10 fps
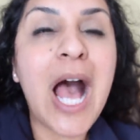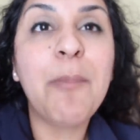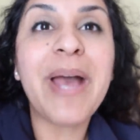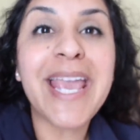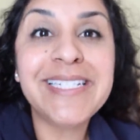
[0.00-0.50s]

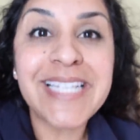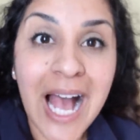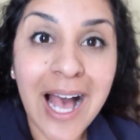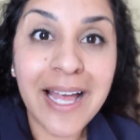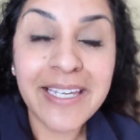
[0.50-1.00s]
up a
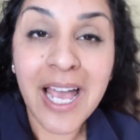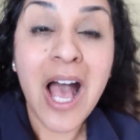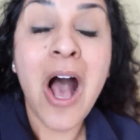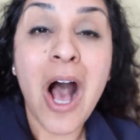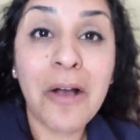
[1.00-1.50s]
ton
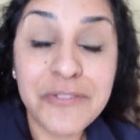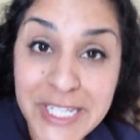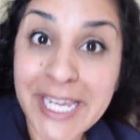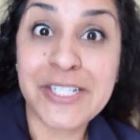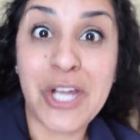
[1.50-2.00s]
of
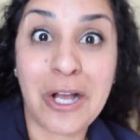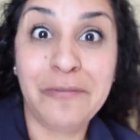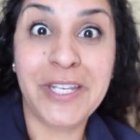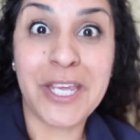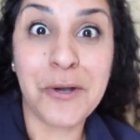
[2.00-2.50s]

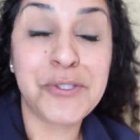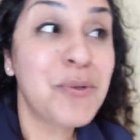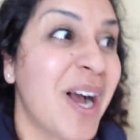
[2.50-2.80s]
TikTok videos.